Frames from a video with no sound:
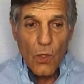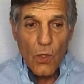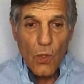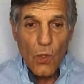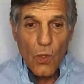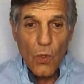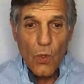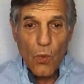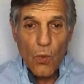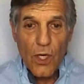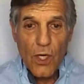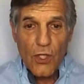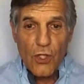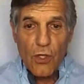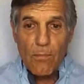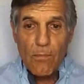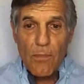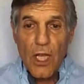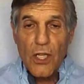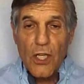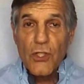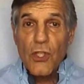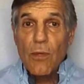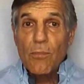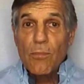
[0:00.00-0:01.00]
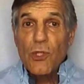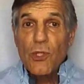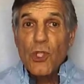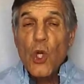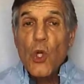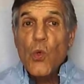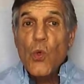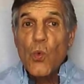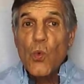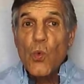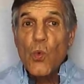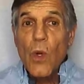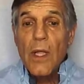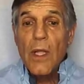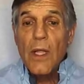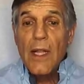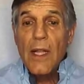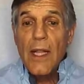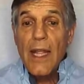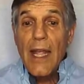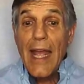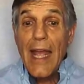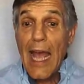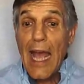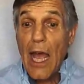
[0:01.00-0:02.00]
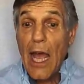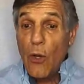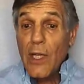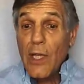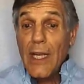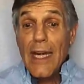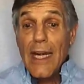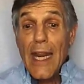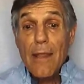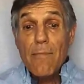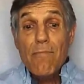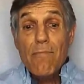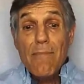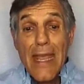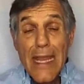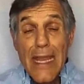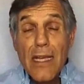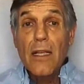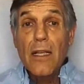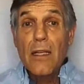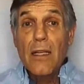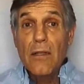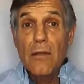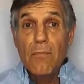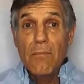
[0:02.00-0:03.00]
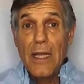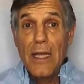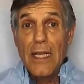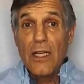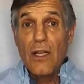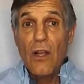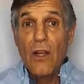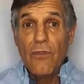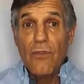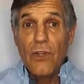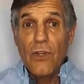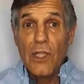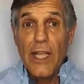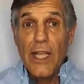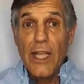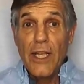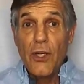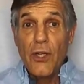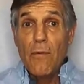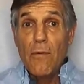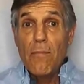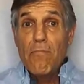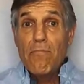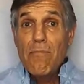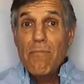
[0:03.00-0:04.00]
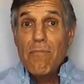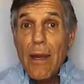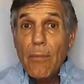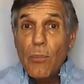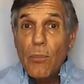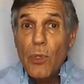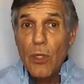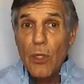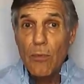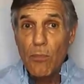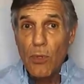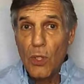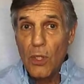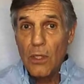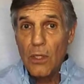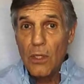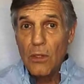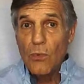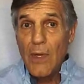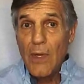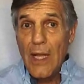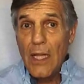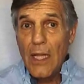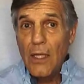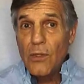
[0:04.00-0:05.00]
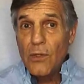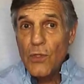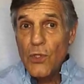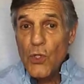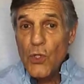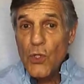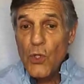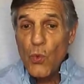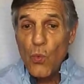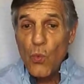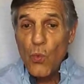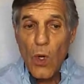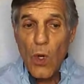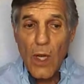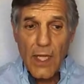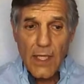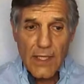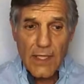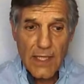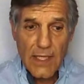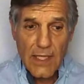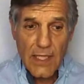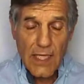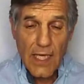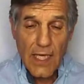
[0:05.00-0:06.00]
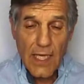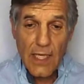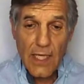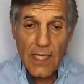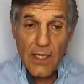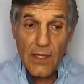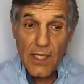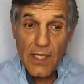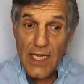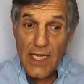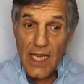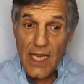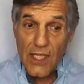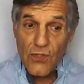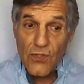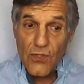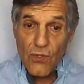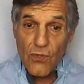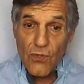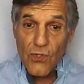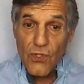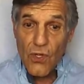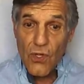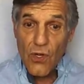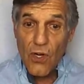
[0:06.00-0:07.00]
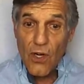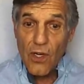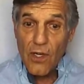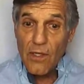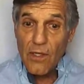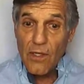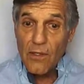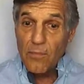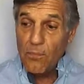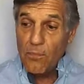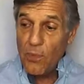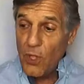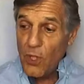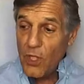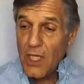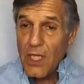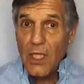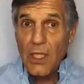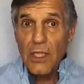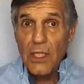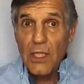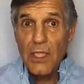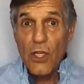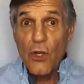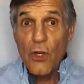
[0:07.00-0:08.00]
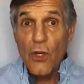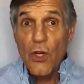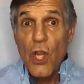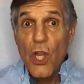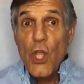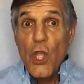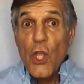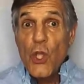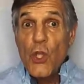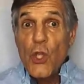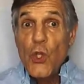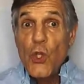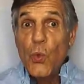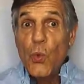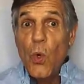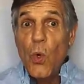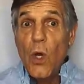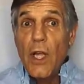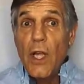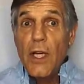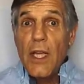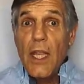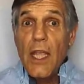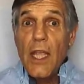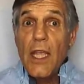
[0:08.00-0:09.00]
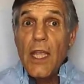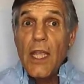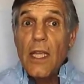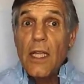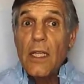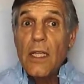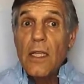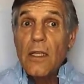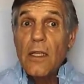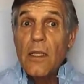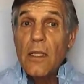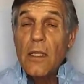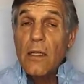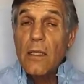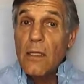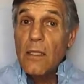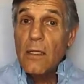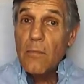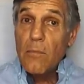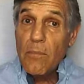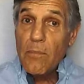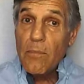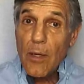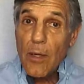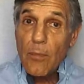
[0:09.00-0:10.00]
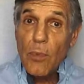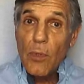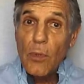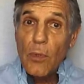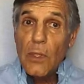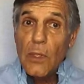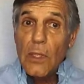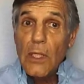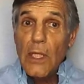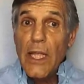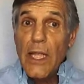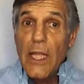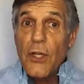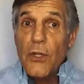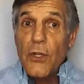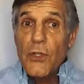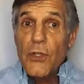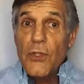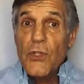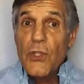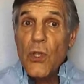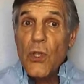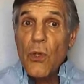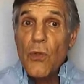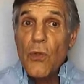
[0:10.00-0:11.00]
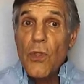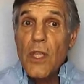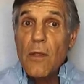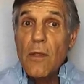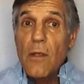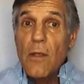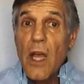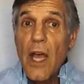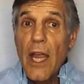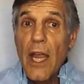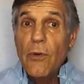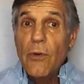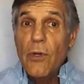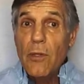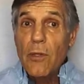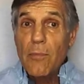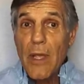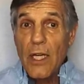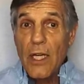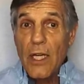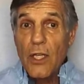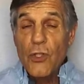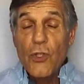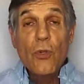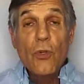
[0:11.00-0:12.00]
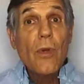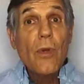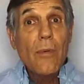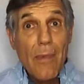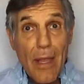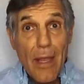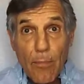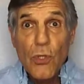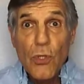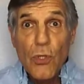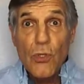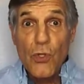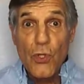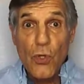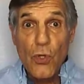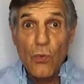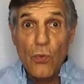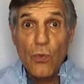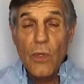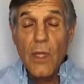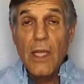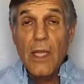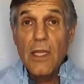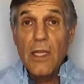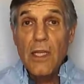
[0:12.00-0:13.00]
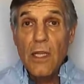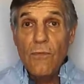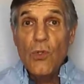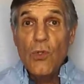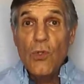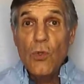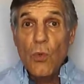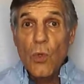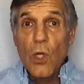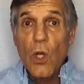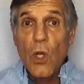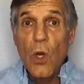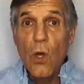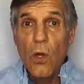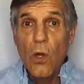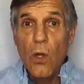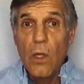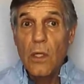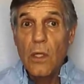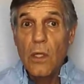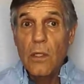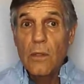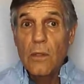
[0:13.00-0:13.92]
Question box number 2. How can I make my cover letter memorable? Well, you want, the answers are pretty clear. You want a memorable letter so the hiring manager remembers you and gives you a call.